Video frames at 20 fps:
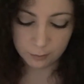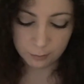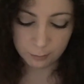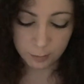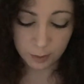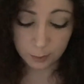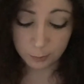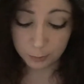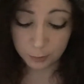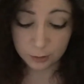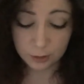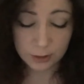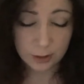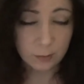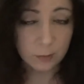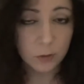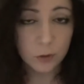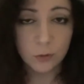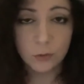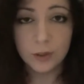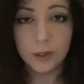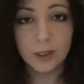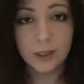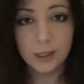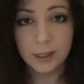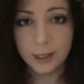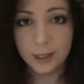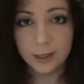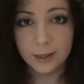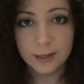People seem to really
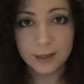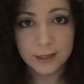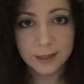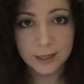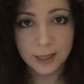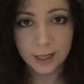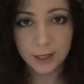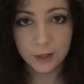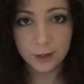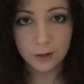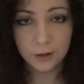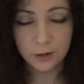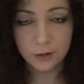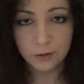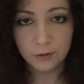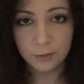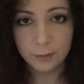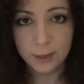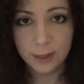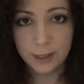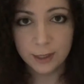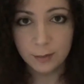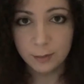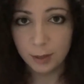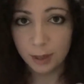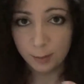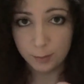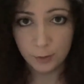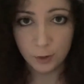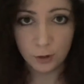like this character of mine,
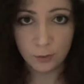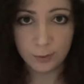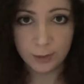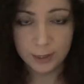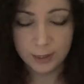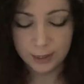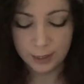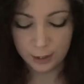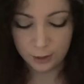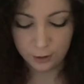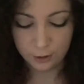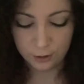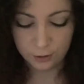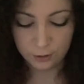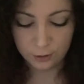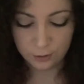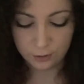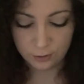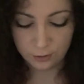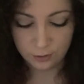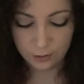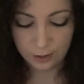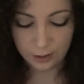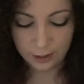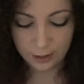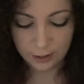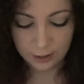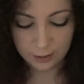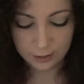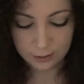my mermaid character,
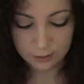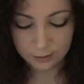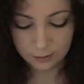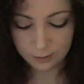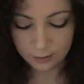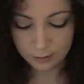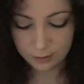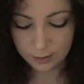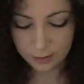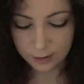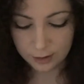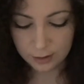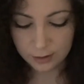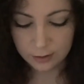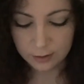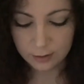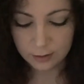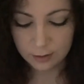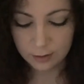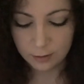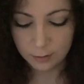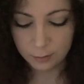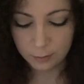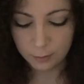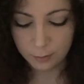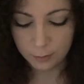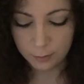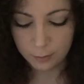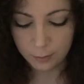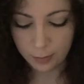and this
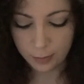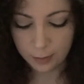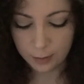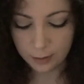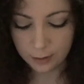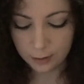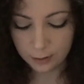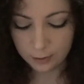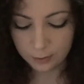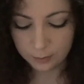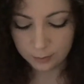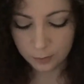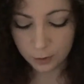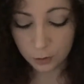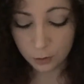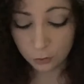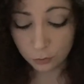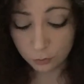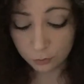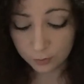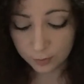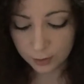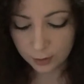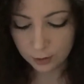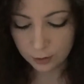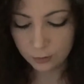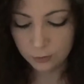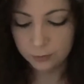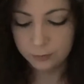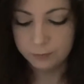new
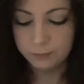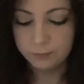video